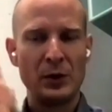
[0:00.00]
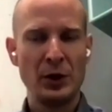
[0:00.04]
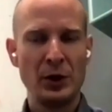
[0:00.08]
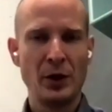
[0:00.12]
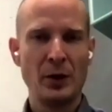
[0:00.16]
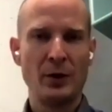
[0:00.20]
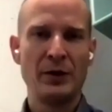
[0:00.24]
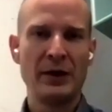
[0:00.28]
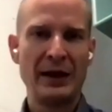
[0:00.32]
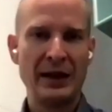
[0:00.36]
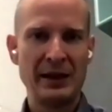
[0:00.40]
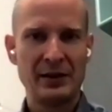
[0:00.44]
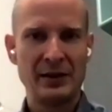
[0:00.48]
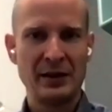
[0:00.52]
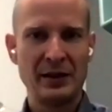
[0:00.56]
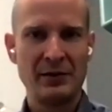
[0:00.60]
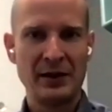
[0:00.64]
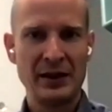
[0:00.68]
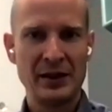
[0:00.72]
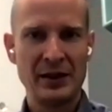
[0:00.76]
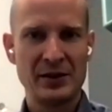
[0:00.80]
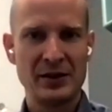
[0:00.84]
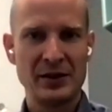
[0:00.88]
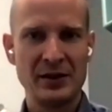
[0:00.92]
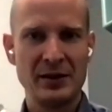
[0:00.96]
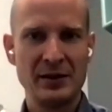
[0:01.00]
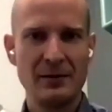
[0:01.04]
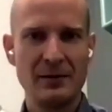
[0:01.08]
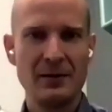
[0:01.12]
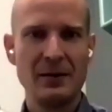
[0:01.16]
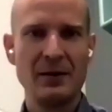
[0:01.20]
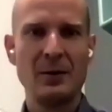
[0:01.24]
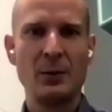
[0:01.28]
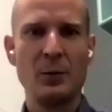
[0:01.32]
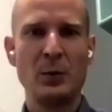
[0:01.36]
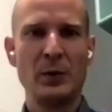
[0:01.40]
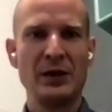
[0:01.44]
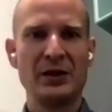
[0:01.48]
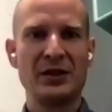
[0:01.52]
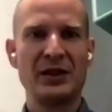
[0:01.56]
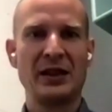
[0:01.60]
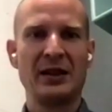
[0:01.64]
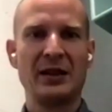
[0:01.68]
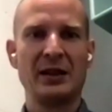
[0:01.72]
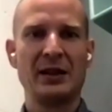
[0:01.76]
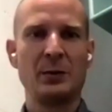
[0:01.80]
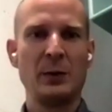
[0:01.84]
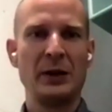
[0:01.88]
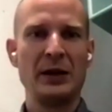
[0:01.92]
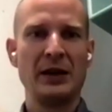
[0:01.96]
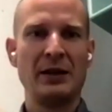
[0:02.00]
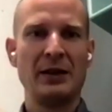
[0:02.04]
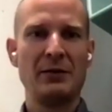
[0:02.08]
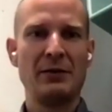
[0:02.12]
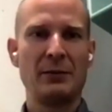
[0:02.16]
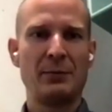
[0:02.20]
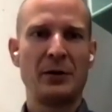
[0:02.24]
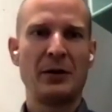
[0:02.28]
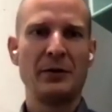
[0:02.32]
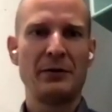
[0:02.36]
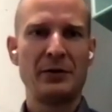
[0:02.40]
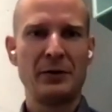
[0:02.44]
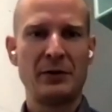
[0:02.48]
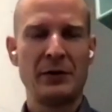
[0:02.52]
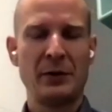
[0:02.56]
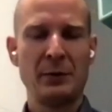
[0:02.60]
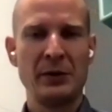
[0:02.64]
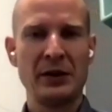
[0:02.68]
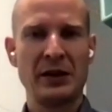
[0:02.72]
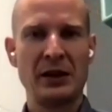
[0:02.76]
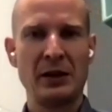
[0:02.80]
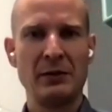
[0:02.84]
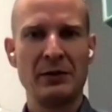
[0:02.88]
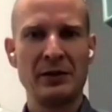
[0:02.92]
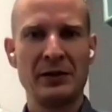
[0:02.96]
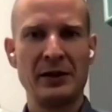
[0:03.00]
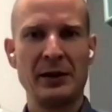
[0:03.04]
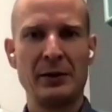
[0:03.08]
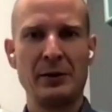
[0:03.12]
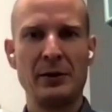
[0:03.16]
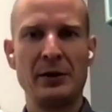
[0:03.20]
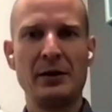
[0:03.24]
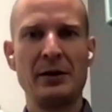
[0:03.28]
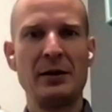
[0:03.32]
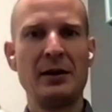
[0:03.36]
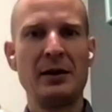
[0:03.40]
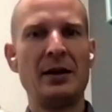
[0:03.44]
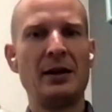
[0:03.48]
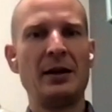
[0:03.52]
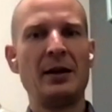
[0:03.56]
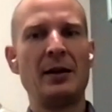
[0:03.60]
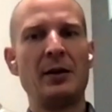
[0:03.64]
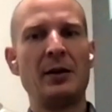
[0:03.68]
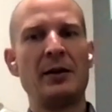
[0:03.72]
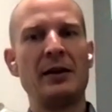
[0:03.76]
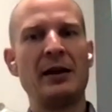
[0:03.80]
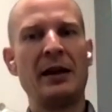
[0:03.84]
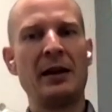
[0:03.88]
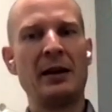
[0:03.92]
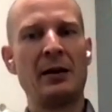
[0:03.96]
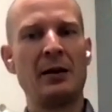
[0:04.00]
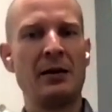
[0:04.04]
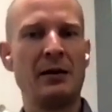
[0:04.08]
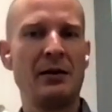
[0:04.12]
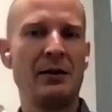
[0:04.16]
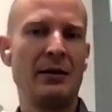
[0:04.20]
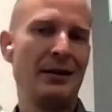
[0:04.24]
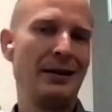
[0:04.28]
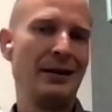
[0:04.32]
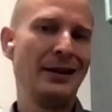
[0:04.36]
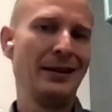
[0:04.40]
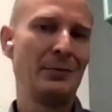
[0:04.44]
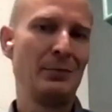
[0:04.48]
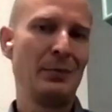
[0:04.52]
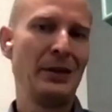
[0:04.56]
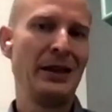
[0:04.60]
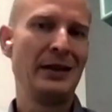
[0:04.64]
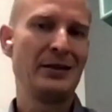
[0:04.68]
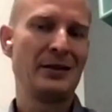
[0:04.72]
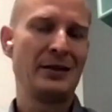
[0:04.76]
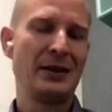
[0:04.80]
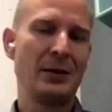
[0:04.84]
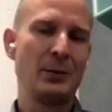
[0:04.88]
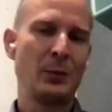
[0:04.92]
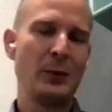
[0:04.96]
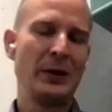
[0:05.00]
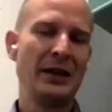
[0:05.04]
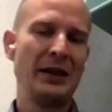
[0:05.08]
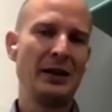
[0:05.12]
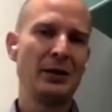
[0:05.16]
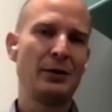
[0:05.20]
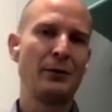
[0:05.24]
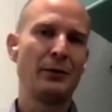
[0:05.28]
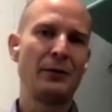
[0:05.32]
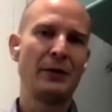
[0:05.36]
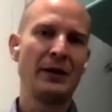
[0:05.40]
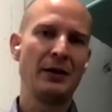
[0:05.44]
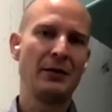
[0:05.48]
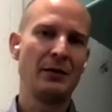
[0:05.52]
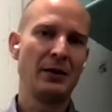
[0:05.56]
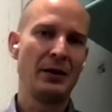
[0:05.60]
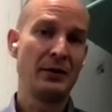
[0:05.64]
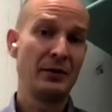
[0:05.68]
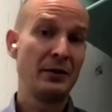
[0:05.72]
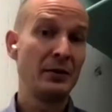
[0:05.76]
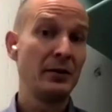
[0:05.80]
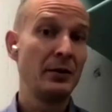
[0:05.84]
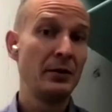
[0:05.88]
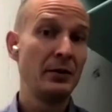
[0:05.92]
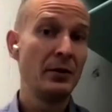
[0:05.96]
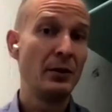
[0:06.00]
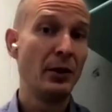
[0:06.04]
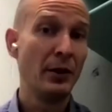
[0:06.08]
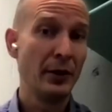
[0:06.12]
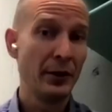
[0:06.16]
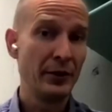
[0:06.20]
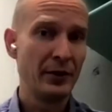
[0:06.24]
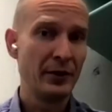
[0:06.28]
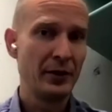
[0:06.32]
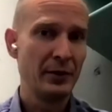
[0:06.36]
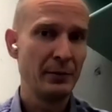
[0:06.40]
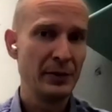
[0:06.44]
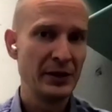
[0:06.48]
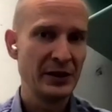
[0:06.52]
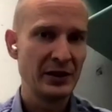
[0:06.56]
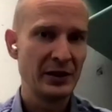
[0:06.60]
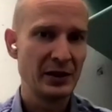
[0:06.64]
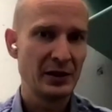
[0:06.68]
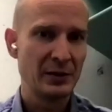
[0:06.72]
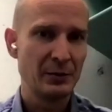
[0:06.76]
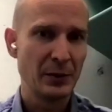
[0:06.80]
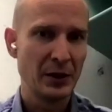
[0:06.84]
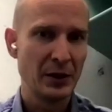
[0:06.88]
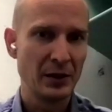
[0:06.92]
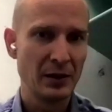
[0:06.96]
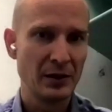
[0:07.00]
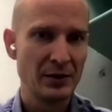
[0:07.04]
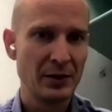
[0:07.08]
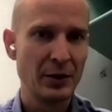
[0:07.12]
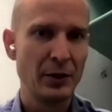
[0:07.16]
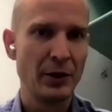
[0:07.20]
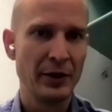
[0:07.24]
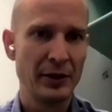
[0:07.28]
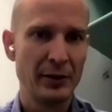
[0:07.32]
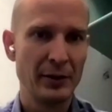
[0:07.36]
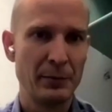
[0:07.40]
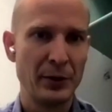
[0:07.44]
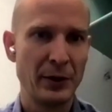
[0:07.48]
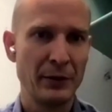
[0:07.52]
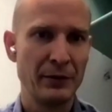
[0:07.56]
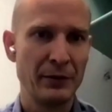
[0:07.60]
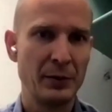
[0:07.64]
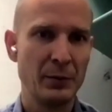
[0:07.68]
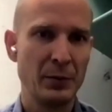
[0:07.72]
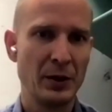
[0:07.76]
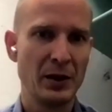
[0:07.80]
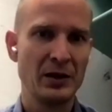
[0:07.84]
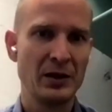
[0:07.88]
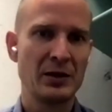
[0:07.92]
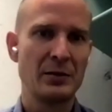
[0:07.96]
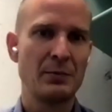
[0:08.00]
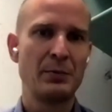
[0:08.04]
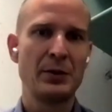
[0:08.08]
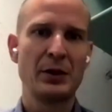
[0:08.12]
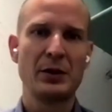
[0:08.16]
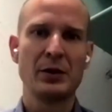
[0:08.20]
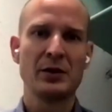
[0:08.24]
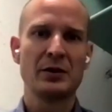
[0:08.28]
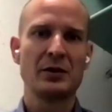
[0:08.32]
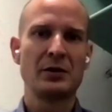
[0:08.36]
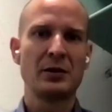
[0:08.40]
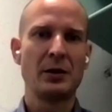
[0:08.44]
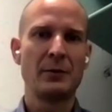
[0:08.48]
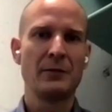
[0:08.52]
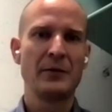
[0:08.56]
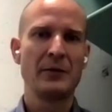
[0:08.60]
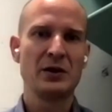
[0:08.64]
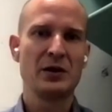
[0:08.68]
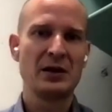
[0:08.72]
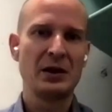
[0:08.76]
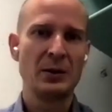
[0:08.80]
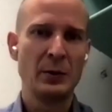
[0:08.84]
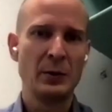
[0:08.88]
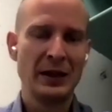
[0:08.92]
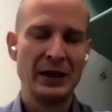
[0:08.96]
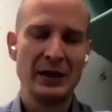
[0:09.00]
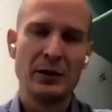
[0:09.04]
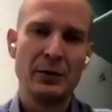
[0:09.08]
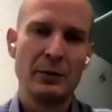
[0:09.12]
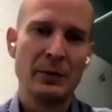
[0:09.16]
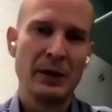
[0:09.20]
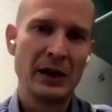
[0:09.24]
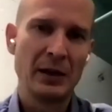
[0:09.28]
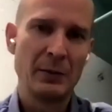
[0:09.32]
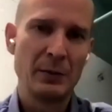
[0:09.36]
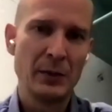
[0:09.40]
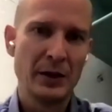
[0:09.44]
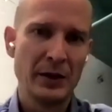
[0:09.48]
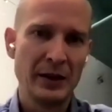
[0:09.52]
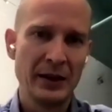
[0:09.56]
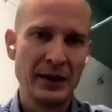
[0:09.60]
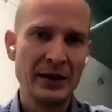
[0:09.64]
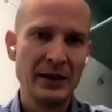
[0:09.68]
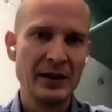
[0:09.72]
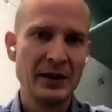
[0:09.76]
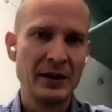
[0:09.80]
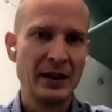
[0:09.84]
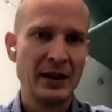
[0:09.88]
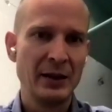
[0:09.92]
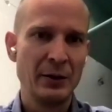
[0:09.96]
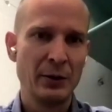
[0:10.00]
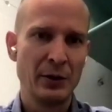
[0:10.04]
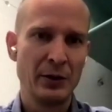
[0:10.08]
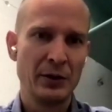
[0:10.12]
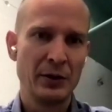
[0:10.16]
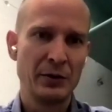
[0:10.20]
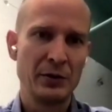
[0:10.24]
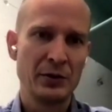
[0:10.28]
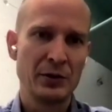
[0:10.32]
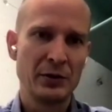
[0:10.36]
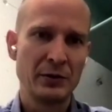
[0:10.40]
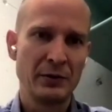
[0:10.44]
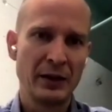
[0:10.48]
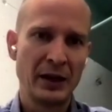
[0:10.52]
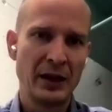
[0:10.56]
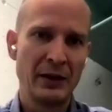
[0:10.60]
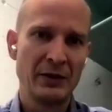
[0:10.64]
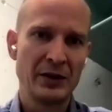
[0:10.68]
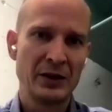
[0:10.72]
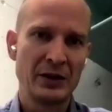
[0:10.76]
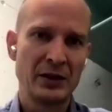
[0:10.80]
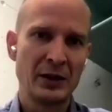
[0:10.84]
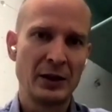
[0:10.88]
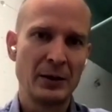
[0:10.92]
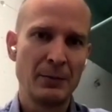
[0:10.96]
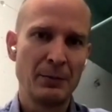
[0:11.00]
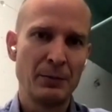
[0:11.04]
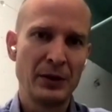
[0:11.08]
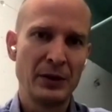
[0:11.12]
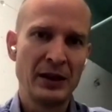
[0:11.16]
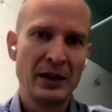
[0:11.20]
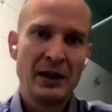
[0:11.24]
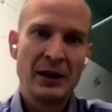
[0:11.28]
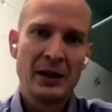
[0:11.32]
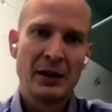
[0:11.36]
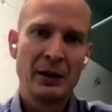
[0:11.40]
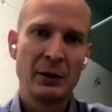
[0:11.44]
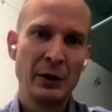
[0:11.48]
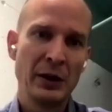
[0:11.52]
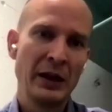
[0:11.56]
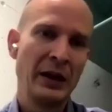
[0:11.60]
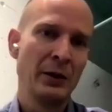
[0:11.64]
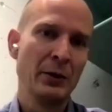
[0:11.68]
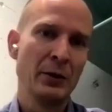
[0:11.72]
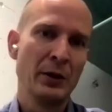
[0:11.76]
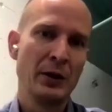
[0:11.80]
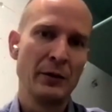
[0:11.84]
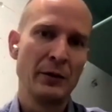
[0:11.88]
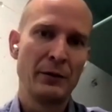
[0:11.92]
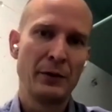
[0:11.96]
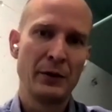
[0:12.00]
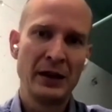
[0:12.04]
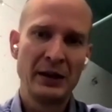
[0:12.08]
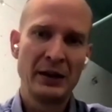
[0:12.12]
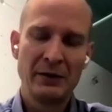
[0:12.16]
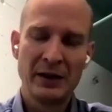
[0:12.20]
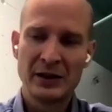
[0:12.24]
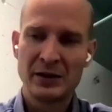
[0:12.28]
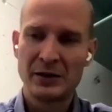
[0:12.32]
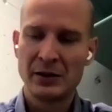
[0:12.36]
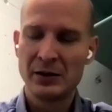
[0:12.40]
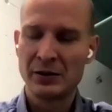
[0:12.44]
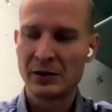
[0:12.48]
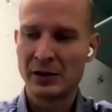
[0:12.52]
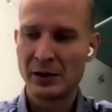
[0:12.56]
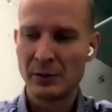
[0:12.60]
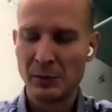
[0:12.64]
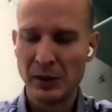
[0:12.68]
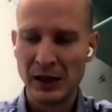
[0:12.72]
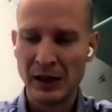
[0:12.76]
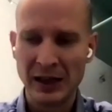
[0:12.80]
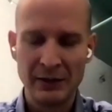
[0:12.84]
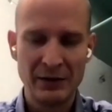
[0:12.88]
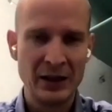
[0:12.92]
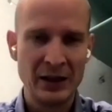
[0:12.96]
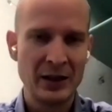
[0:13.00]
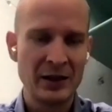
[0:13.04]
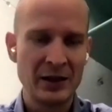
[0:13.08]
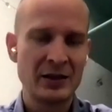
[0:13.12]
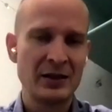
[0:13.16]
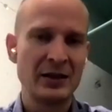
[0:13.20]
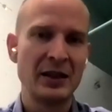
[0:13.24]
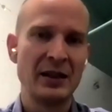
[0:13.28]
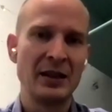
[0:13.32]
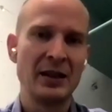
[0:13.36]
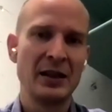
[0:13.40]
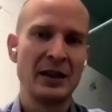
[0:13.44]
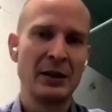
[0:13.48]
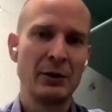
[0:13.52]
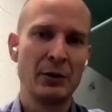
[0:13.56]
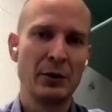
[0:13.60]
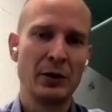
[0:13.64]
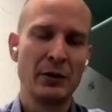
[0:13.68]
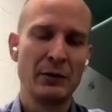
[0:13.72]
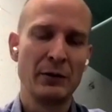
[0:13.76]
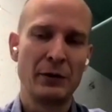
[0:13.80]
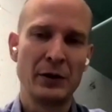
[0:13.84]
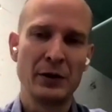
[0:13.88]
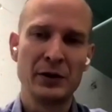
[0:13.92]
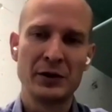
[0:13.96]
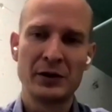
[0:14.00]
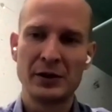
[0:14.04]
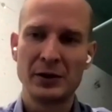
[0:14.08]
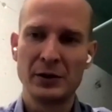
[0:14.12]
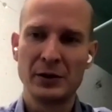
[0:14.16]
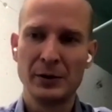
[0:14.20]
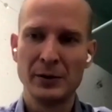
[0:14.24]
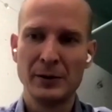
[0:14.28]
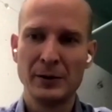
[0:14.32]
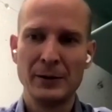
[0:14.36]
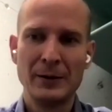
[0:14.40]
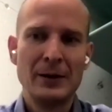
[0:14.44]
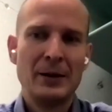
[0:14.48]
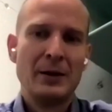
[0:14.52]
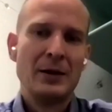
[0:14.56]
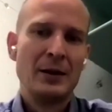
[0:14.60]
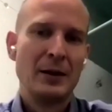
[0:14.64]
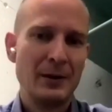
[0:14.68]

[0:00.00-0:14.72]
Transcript: go that direction, we say that we never profit from the kilowatt hour, then it means that we need to figure out other business models, other profit models, because obviously we need to make money in order to survive as a company and in order for investors to believe in us and in order for us to